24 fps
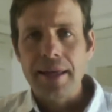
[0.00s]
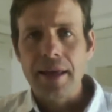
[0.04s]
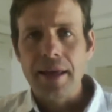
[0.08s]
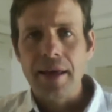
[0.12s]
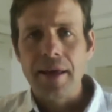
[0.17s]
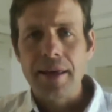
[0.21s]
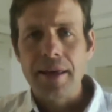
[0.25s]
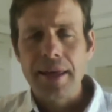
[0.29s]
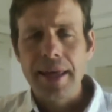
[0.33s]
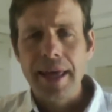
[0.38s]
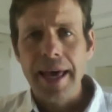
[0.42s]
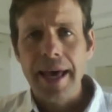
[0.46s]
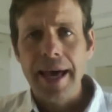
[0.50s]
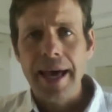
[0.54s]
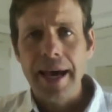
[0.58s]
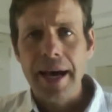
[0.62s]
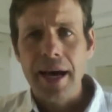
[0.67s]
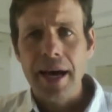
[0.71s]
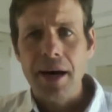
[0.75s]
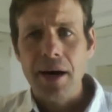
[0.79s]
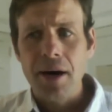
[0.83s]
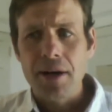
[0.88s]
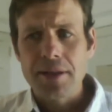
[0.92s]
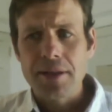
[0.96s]

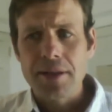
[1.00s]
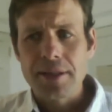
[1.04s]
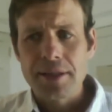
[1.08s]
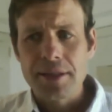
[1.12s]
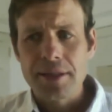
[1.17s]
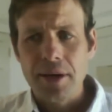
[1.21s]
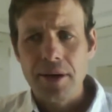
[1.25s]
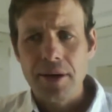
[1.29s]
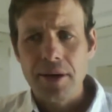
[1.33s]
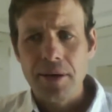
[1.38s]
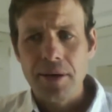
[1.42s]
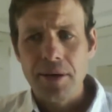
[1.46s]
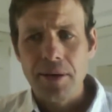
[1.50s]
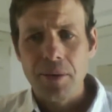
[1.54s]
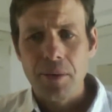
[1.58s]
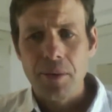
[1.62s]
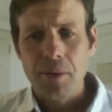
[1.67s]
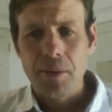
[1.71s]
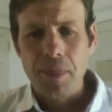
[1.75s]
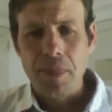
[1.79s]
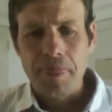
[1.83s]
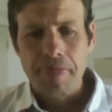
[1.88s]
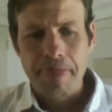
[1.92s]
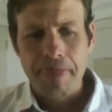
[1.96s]
Yeah,
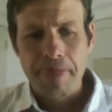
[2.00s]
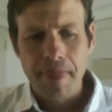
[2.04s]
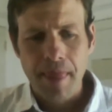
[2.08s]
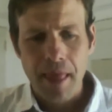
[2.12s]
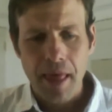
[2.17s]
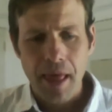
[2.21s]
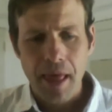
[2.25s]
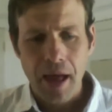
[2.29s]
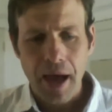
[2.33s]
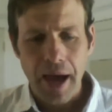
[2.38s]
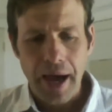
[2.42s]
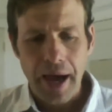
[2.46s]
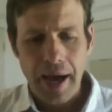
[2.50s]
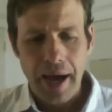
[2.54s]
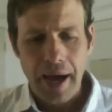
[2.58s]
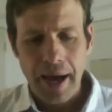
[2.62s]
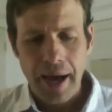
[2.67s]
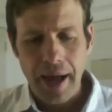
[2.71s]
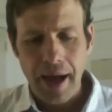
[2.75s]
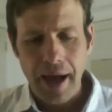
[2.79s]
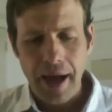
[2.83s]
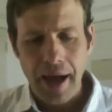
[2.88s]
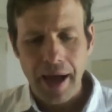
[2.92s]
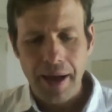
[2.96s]
so
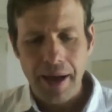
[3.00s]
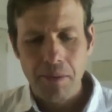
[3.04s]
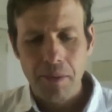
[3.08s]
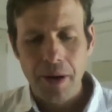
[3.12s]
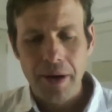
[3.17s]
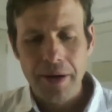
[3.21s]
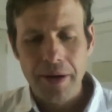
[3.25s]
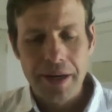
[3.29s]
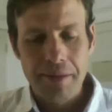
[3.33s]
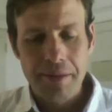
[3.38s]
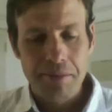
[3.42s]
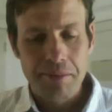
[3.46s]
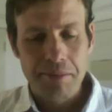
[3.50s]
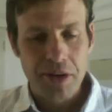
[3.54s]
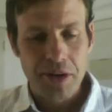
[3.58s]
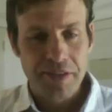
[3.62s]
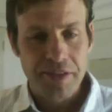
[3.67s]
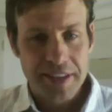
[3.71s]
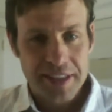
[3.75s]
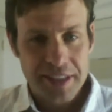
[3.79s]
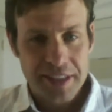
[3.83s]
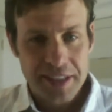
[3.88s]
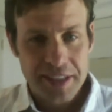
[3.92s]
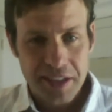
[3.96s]
I wound up
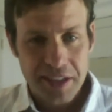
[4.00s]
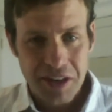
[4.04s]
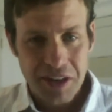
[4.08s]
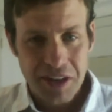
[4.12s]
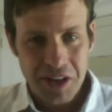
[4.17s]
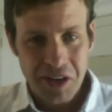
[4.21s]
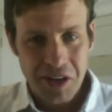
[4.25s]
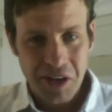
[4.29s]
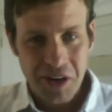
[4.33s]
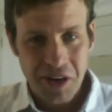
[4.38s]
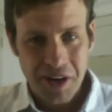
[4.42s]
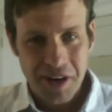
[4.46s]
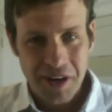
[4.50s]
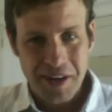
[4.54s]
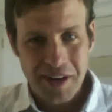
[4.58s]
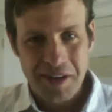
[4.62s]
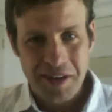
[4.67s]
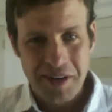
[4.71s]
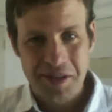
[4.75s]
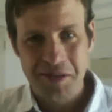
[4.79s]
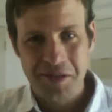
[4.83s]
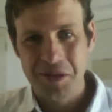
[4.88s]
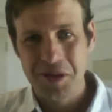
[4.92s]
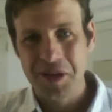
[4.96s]
moving to New York,
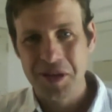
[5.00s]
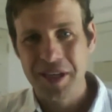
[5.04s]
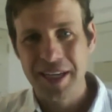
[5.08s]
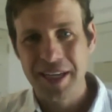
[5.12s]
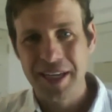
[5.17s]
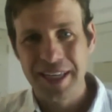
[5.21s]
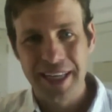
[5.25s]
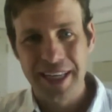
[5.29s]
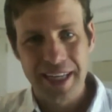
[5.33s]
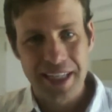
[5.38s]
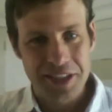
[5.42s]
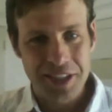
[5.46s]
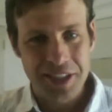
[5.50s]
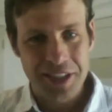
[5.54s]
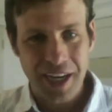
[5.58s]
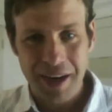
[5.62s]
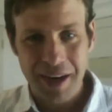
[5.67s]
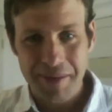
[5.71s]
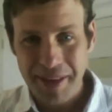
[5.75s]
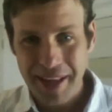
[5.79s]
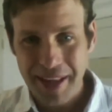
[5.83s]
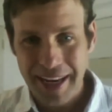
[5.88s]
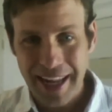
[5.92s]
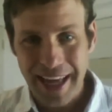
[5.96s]
working in a
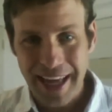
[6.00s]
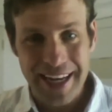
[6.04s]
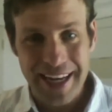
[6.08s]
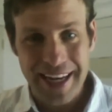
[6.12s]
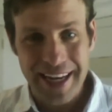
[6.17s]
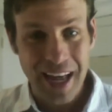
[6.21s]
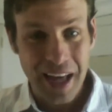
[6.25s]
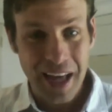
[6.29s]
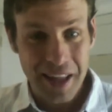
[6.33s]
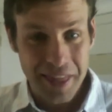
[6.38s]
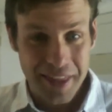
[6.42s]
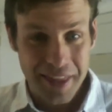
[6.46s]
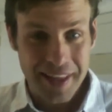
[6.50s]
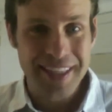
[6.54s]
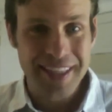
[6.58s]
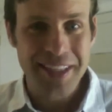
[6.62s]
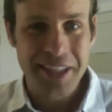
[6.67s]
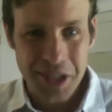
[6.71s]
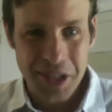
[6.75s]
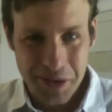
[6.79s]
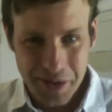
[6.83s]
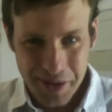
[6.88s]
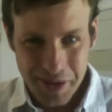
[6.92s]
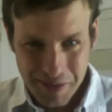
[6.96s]
job that had nothing to
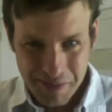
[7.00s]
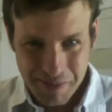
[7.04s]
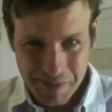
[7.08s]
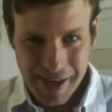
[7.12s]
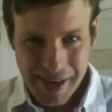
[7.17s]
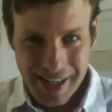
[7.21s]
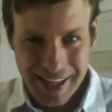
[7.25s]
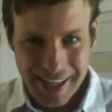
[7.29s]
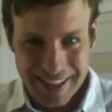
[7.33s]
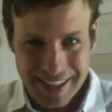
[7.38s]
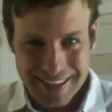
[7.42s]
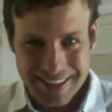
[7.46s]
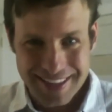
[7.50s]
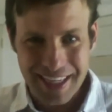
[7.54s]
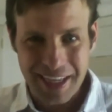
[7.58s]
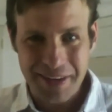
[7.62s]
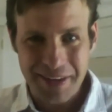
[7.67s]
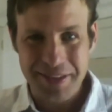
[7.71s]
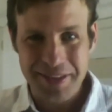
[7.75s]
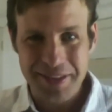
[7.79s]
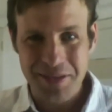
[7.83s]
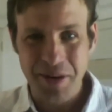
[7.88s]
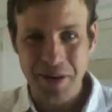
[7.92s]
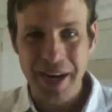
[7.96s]
do with meetings. I
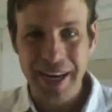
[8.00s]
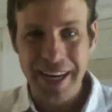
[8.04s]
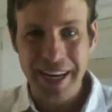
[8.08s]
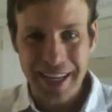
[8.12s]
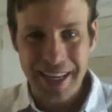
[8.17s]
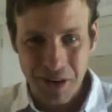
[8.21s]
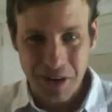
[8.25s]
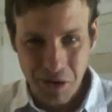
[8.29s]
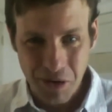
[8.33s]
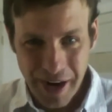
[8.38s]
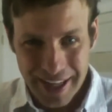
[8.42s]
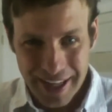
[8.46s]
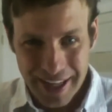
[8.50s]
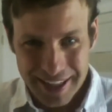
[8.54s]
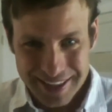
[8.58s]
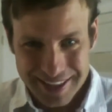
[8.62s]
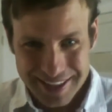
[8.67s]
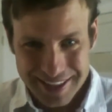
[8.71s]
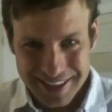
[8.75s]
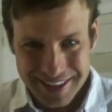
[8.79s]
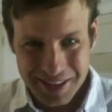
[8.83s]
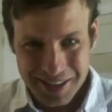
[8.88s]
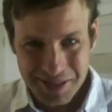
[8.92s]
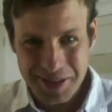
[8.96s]
was writing
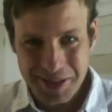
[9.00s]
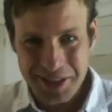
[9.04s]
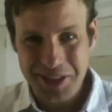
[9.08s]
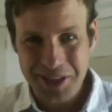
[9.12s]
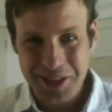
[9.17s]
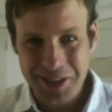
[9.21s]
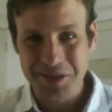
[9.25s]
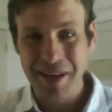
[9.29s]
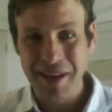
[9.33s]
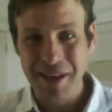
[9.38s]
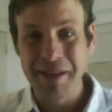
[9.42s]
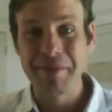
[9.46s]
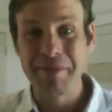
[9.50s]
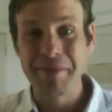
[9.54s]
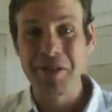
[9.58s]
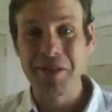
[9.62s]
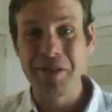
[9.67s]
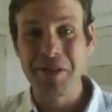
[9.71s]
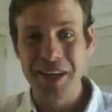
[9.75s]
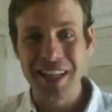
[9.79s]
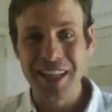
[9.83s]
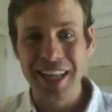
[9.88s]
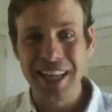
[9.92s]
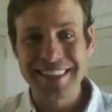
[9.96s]
grants, which made me
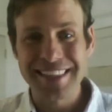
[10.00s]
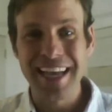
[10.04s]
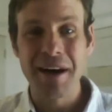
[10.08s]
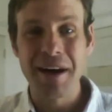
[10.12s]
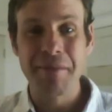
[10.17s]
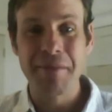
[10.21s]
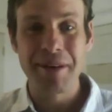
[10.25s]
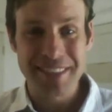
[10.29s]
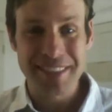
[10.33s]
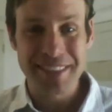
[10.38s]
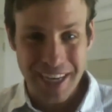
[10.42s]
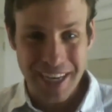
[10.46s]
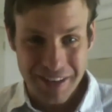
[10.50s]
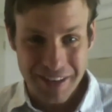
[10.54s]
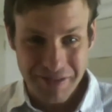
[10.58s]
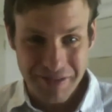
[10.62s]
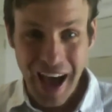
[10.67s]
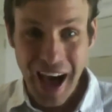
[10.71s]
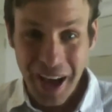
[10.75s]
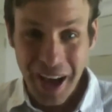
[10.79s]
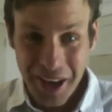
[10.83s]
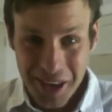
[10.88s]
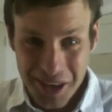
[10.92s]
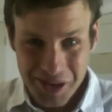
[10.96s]
realize how much I
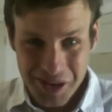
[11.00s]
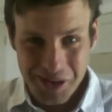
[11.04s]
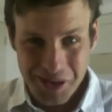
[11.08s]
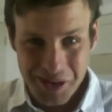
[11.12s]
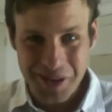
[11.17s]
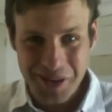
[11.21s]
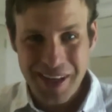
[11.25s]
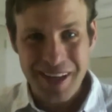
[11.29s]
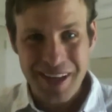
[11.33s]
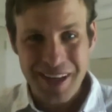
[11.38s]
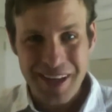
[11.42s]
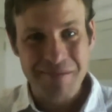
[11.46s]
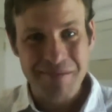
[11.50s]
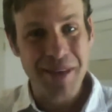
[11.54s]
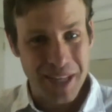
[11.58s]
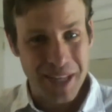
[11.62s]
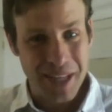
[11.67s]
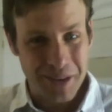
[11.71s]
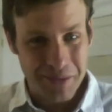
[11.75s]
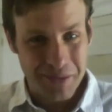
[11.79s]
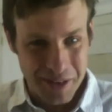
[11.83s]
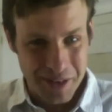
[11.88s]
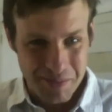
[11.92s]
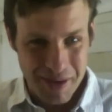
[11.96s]
value
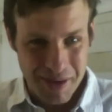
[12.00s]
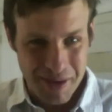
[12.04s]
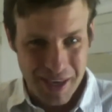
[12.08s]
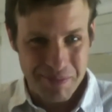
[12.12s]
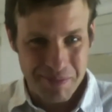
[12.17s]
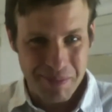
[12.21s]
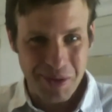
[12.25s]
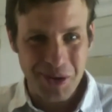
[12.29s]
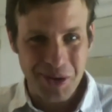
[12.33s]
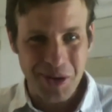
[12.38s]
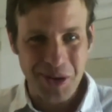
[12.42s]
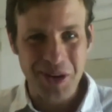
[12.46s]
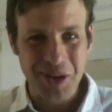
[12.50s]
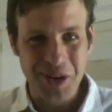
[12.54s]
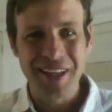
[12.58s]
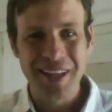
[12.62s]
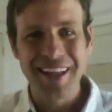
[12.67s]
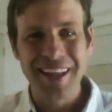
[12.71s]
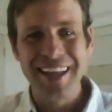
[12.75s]
being with people